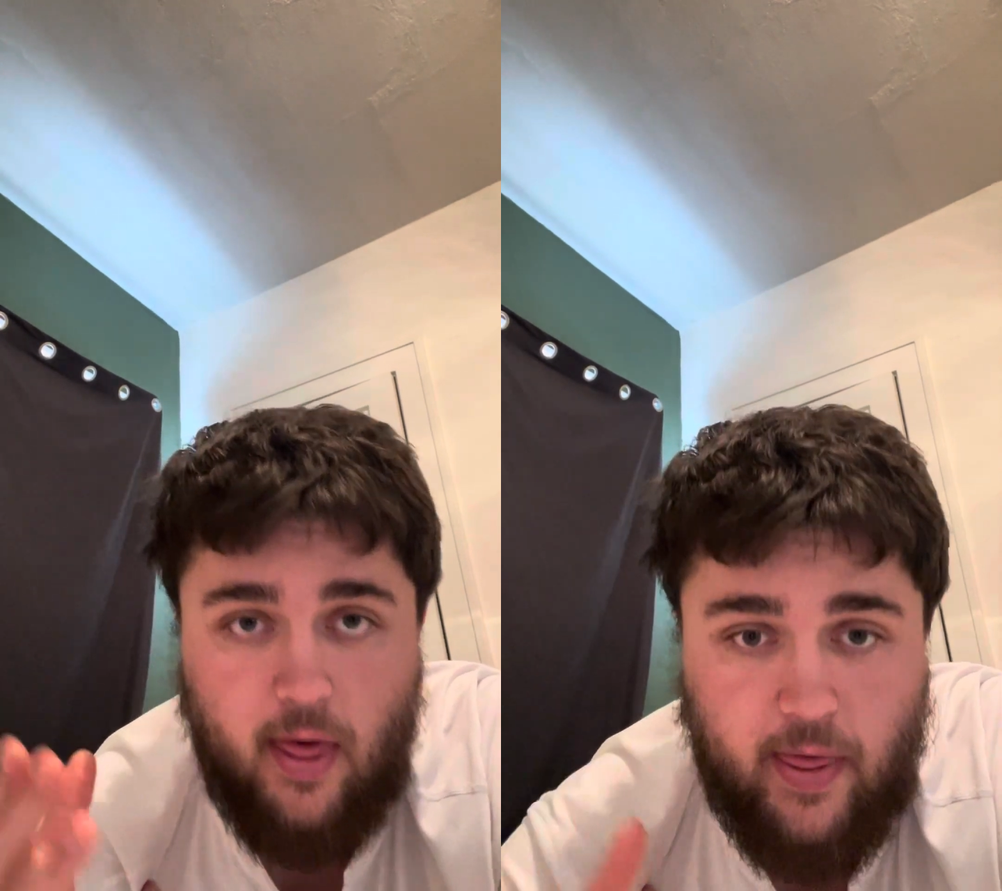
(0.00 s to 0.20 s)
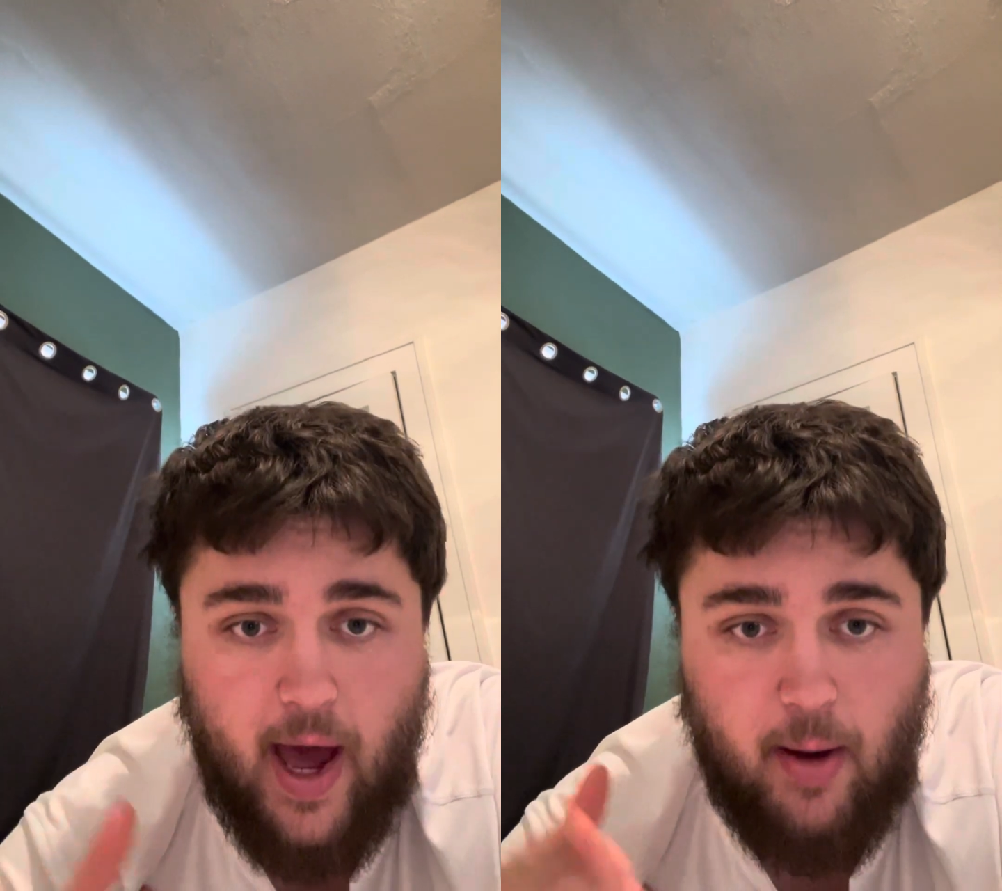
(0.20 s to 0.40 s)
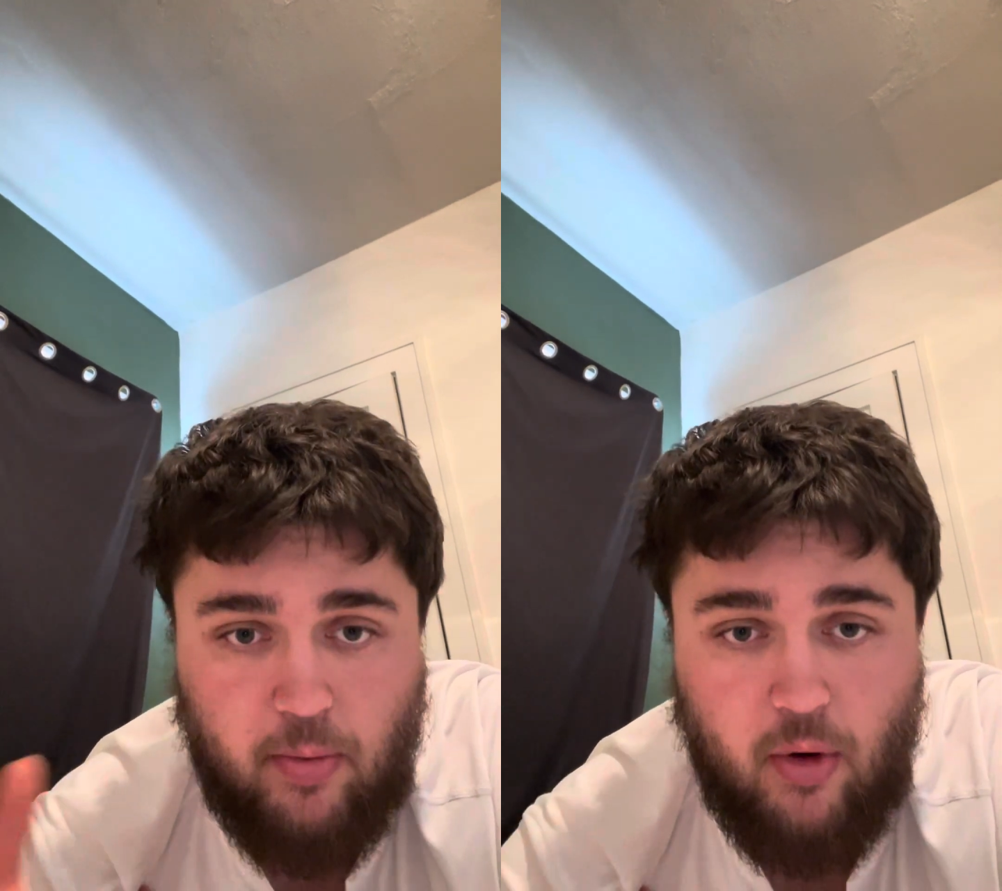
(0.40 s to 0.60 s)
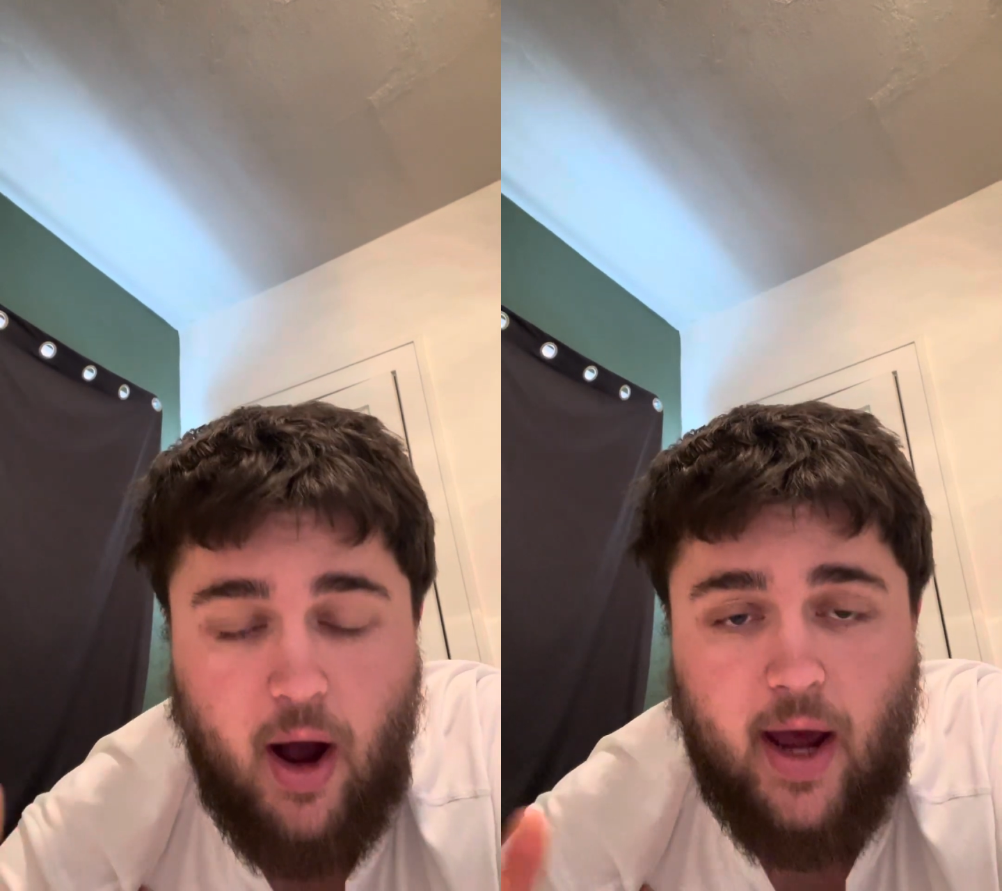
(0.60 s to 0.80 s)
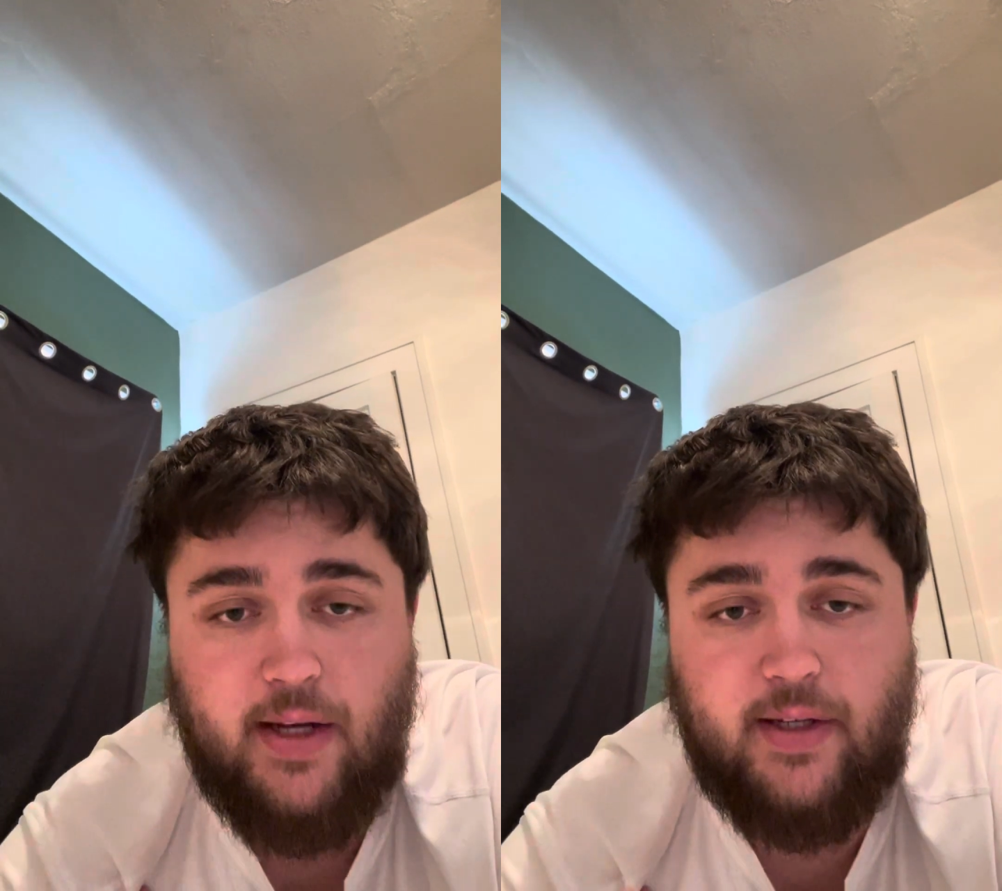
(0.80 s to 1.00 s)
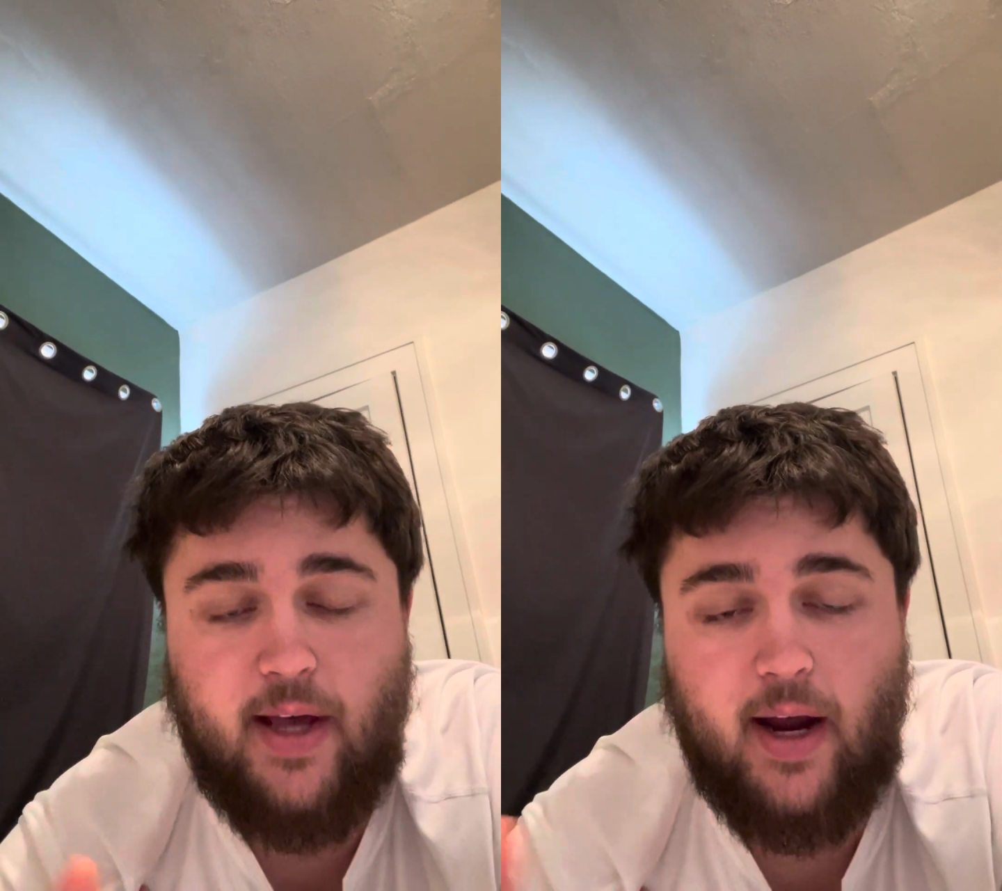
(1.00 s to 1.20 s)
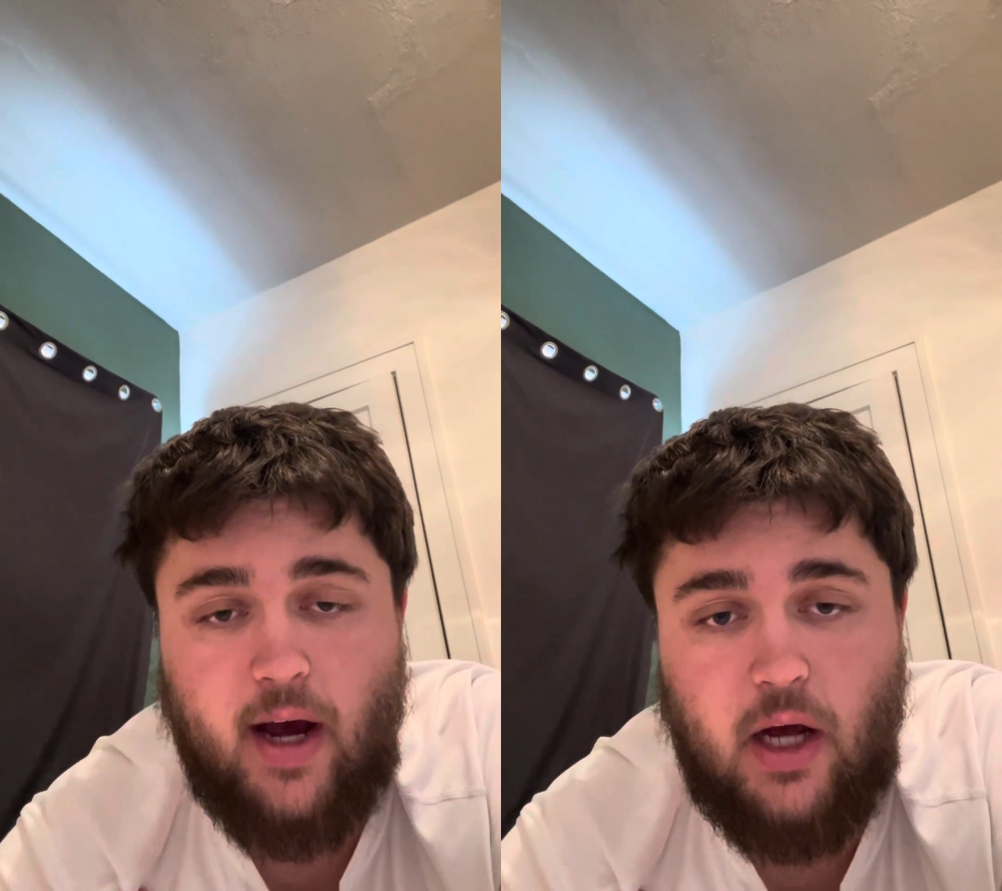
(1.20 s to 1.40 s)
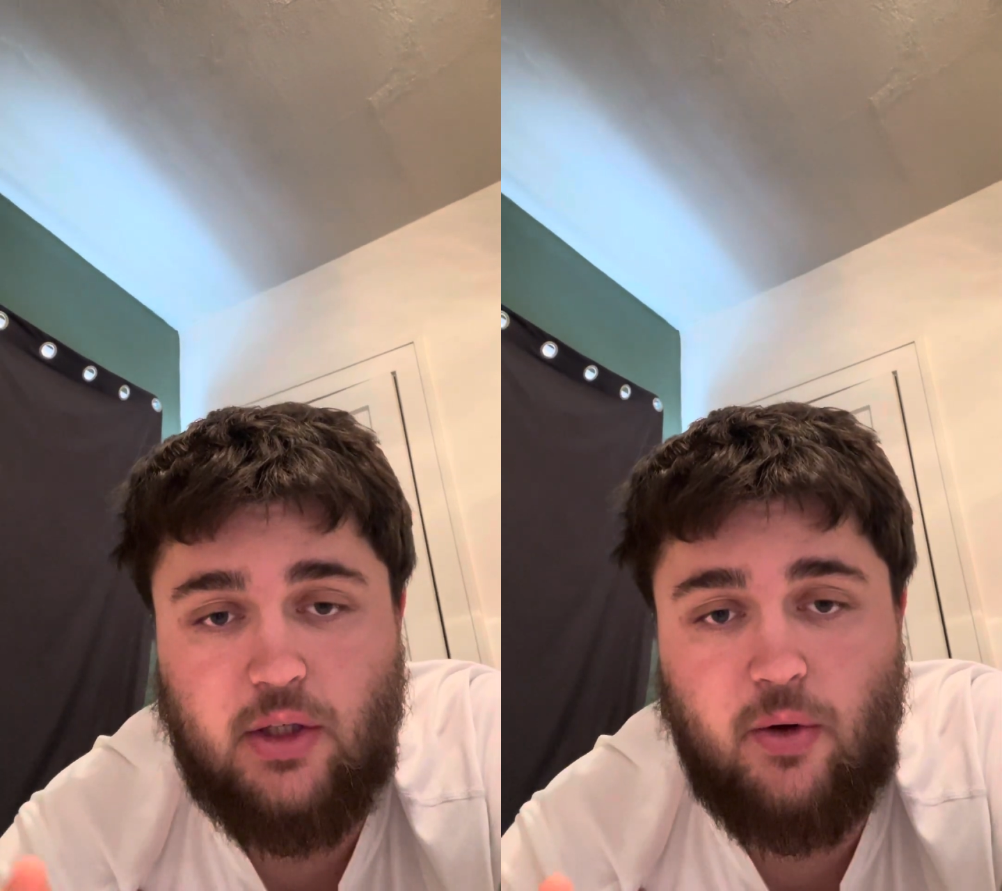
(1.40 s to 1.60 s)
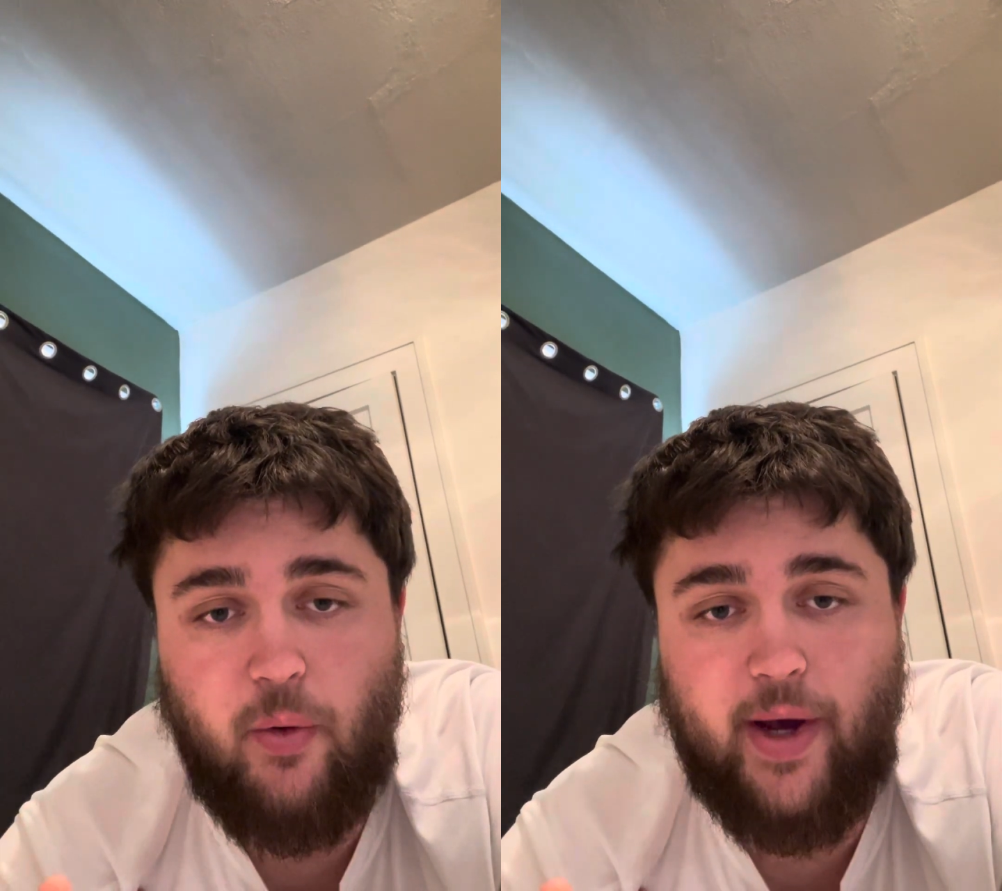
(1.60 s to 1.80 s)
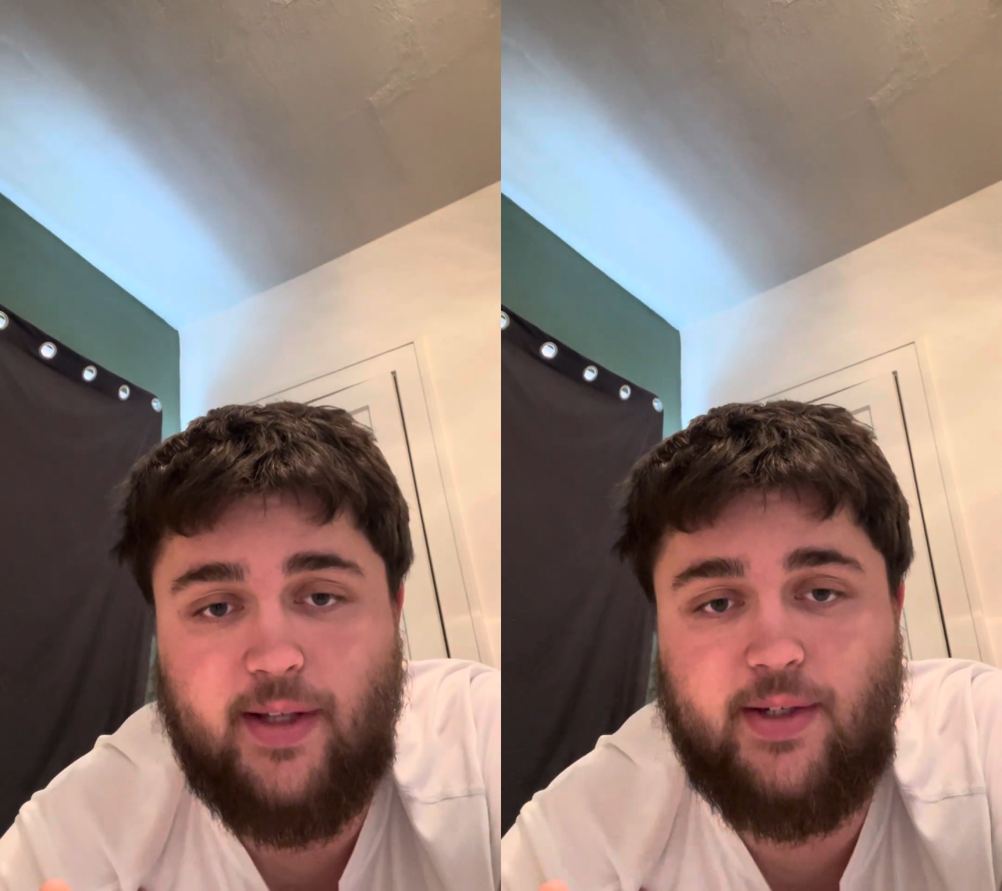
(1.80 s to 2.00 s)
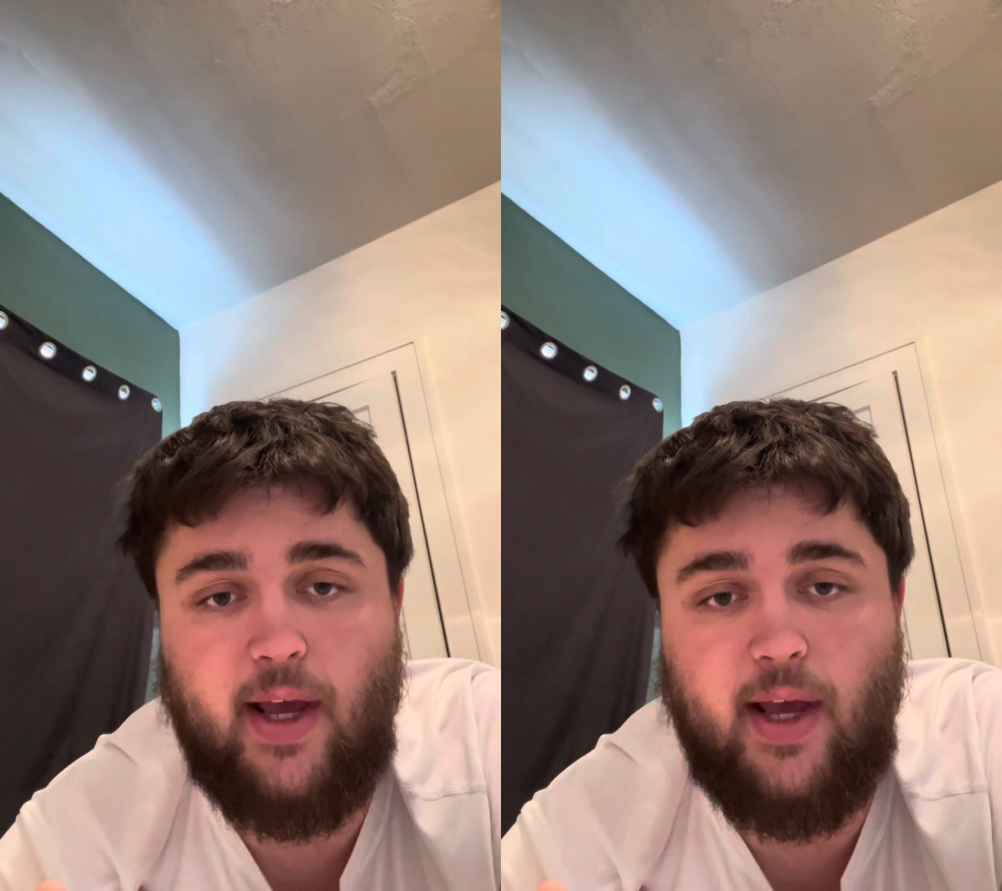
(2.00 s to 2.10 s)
that price, that consequence,